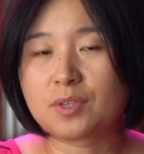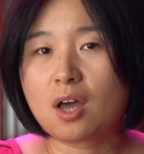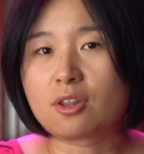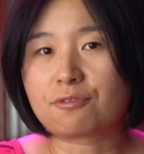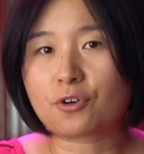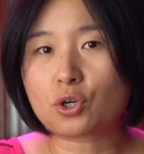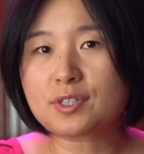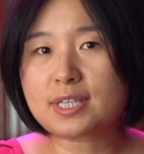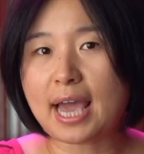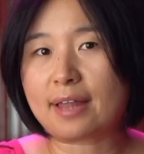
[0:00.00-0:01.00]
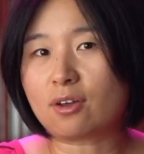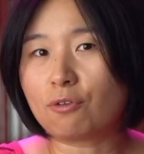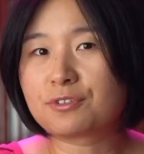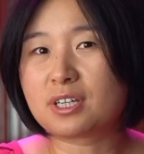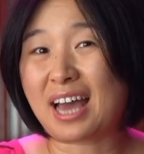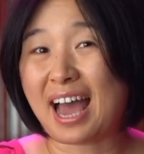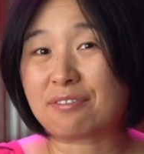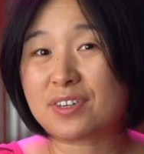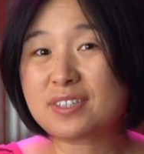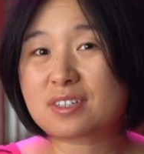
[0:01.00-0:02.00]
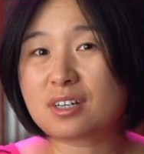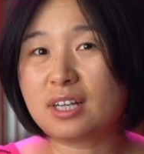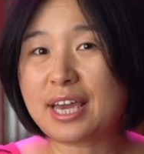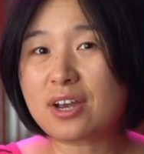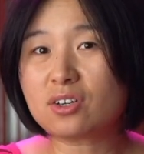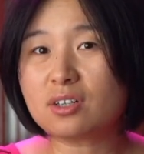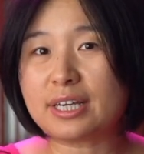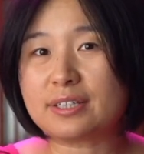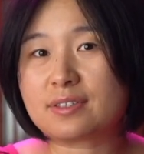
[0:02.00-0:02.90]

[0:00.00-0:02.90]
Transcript: The first and often the heaviest layer is